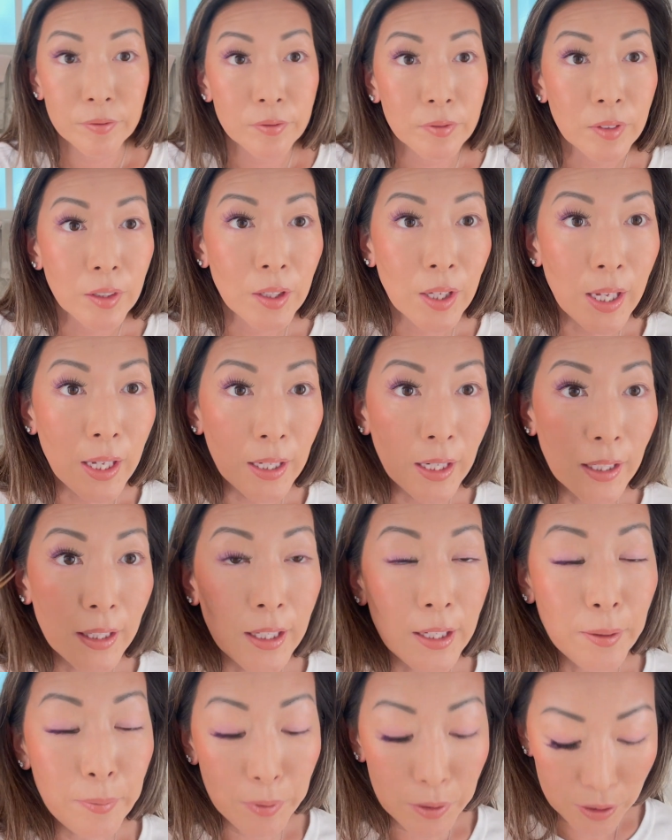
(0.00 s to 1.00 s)
Okay, and I
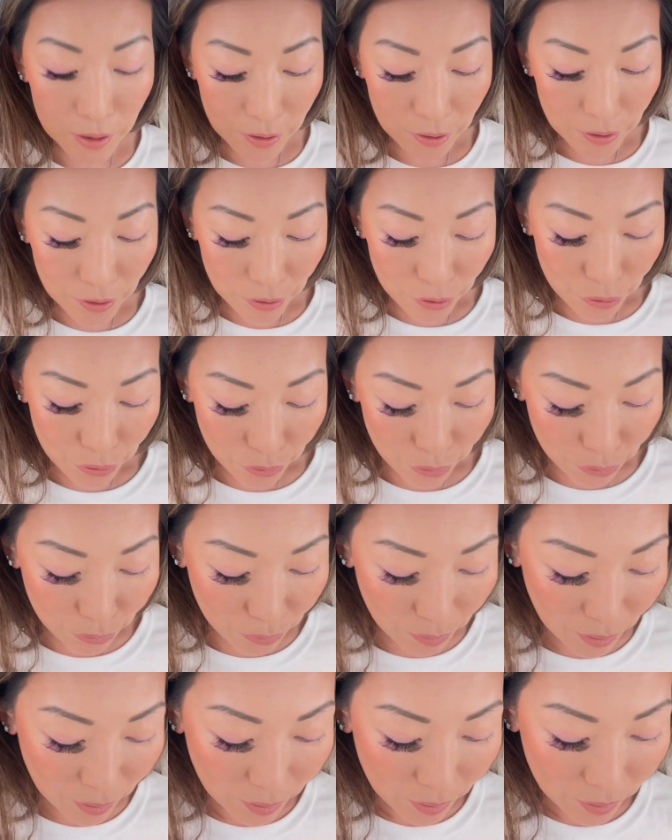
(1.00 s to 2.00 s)
think I'm just gonna
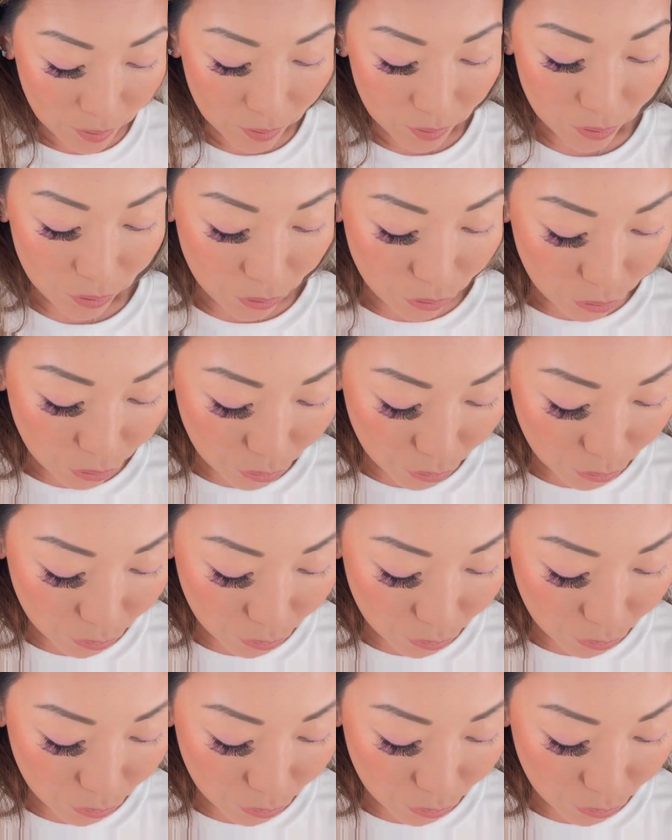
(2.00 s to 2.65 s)
do 2